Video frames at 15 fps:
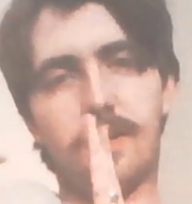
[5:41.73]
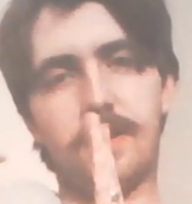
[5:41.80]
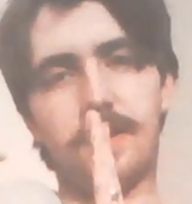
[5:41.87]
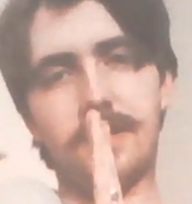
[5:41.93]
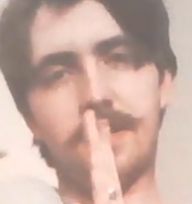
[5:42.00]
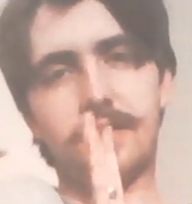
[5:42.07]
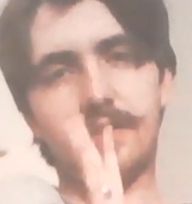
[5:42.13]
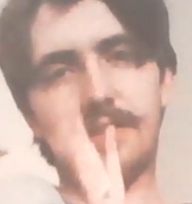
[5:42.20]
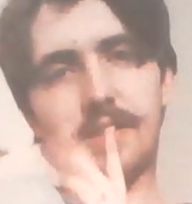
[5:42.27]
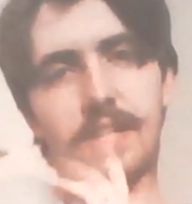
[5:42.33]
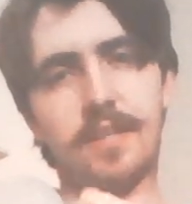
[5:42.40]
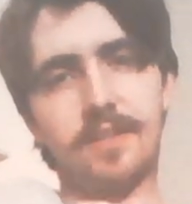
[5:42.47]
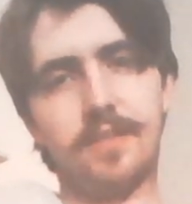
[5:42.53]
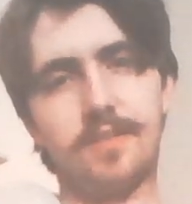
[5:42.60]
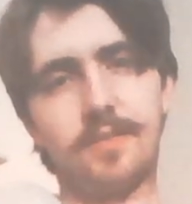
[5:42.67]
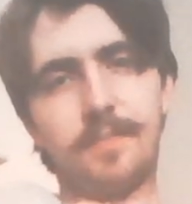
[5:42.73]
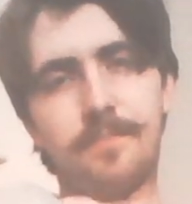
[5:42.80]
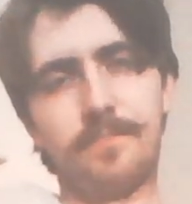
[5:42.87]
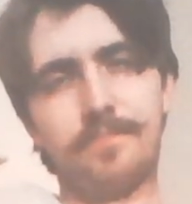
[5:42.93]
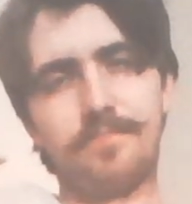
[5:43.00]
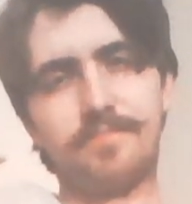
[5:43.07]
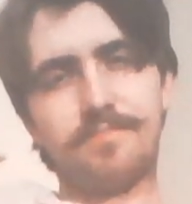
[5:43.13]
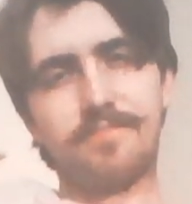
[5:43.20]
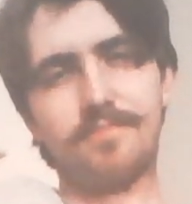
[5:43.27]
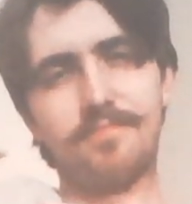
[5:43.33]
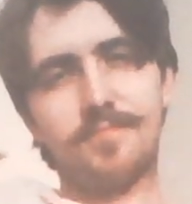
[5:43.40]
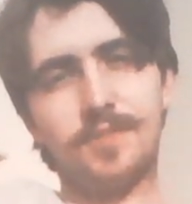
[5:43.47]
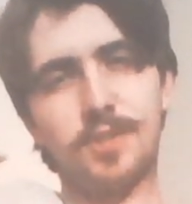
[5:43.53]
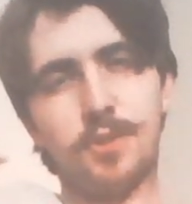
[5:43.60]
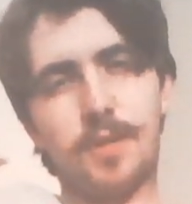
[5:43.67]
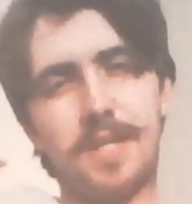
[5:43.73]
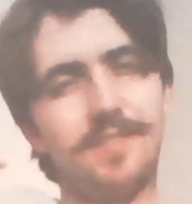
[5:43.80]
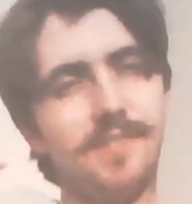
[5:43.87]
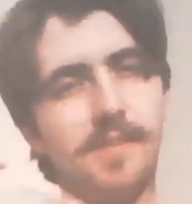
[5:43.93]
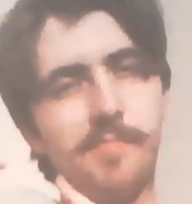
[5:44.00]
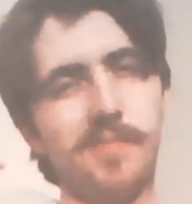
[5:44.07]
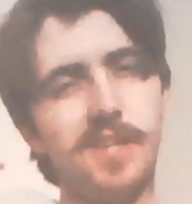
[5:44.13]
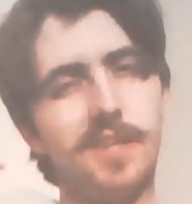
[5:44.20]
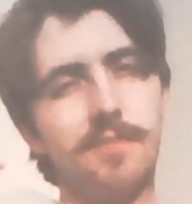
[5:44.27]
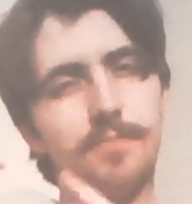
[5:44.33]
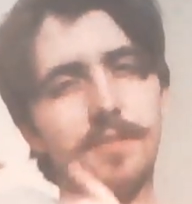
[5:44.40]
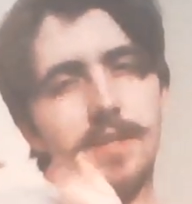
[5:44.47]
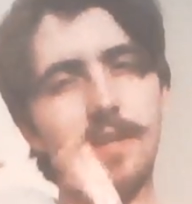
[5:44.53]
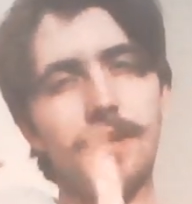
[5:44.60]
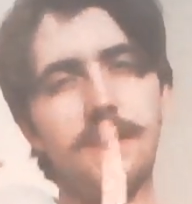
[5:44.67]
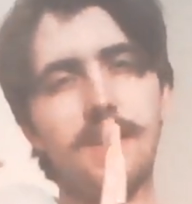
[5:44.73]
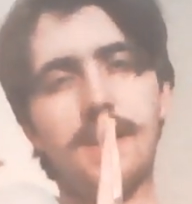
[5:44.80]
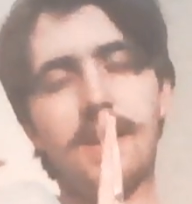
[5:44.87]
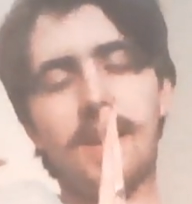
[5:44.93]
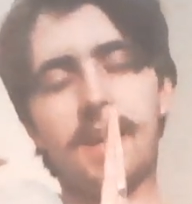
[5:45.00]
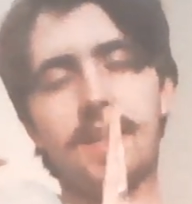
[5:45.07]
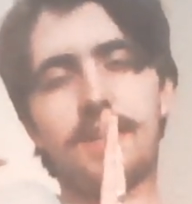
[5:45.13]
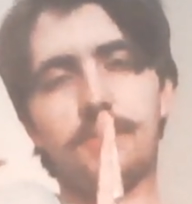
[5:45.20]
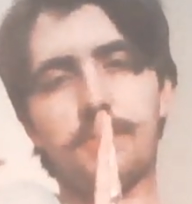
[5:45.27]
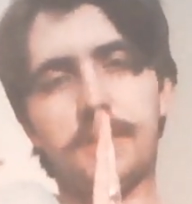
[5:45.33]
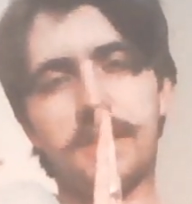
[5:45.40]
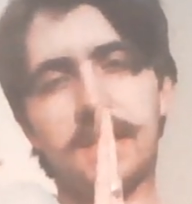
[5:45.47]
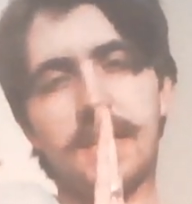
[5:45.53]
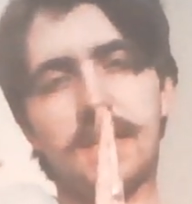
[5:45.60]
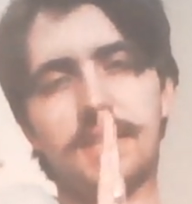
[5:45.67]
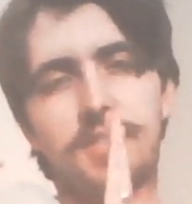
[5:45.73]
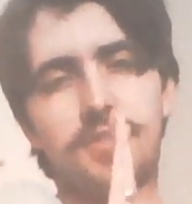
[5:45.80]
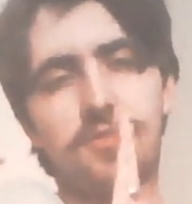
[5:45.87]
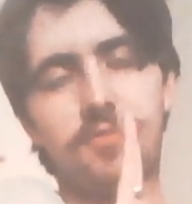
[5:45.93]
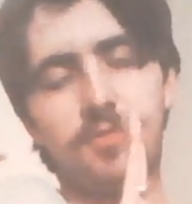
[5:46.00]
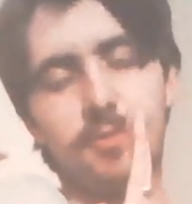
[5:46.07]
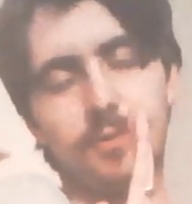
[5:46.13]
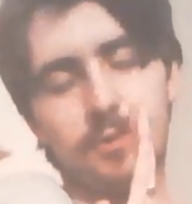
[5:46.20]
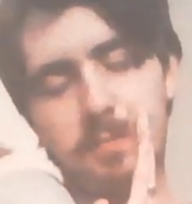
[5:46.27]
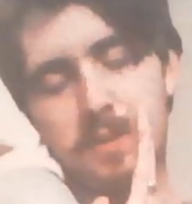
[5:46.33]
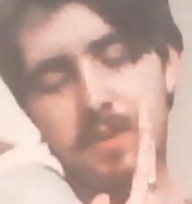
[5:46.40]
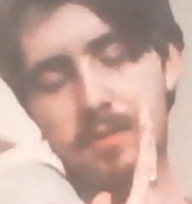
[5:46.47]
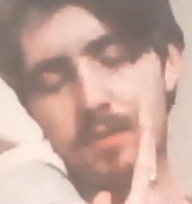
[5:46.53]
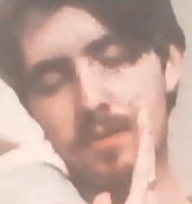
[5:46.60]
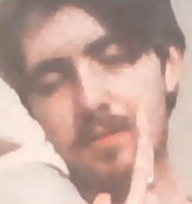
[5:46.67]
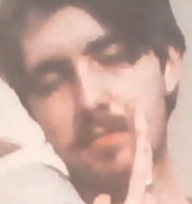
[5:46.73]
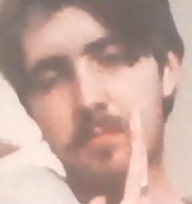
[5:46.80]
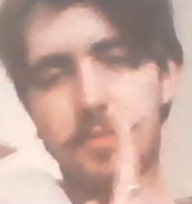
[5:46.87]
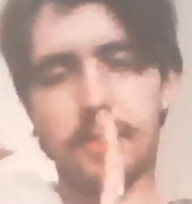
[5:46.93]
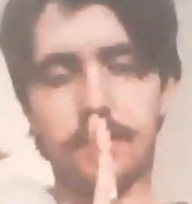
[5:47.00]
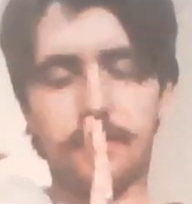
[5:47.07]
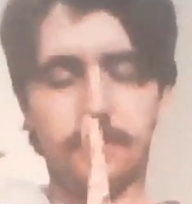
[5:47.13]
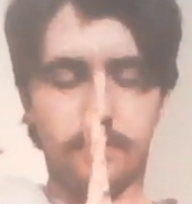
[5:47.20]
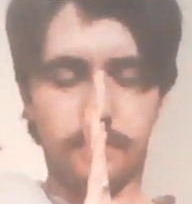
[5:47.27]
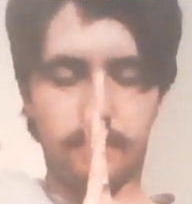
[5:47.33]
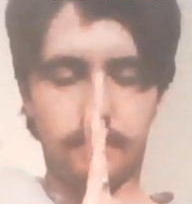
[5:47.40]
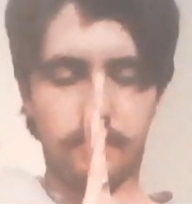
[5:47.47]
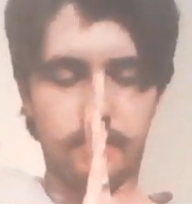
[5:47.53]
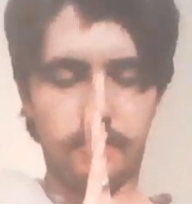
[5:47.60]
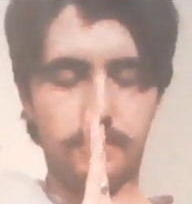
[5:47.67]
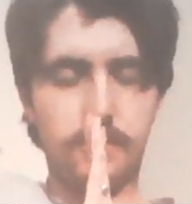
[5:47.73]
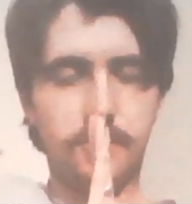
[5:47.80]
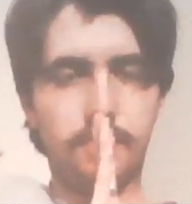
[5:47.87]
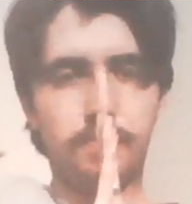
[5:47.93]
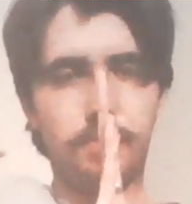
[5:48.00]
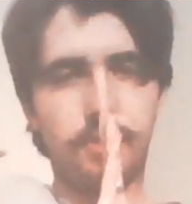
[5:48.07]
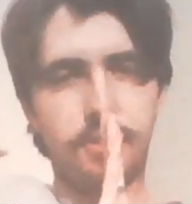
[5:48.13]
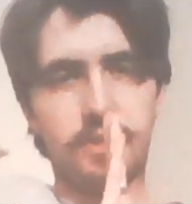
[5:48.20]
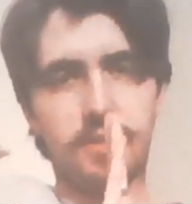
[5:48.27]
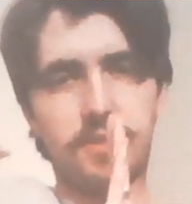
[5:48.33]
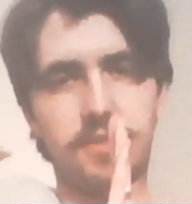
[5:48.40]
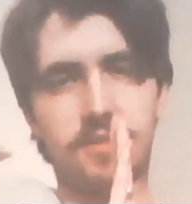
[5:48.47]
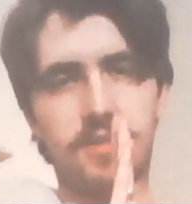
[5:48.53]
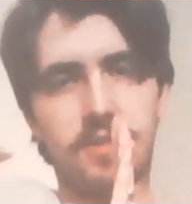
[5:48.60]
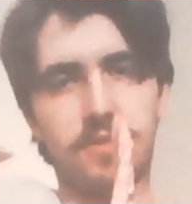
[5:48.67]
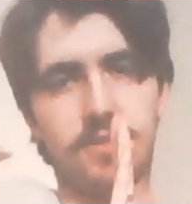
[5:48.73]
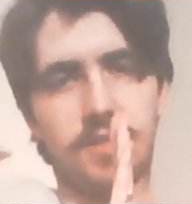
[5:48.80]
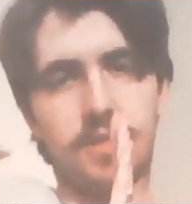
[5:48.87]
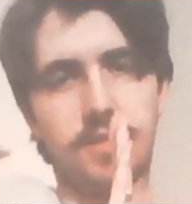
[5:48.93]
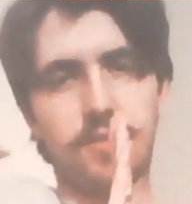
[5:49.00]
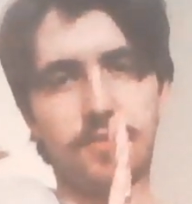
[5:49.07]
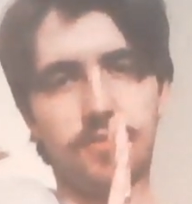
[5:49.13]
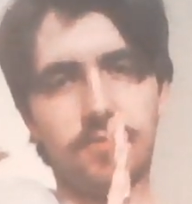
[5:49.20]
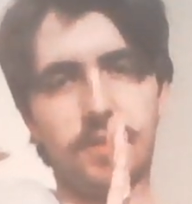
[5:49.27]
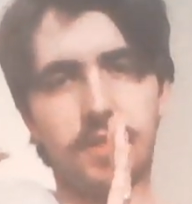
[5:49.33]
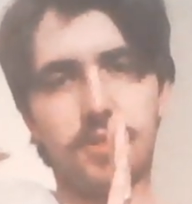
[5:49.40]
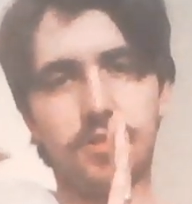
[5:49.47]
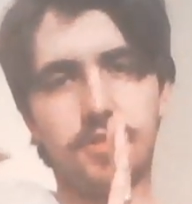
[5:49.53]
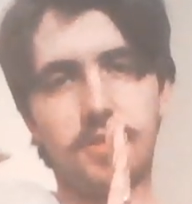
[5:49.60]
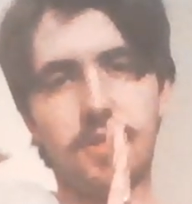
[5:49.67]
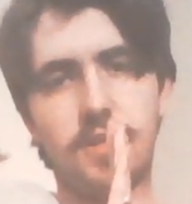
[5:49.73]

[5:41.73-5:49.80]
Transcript: it could like strain something. I didn't quite catch his full spiel, but just pushing to the center line to stretch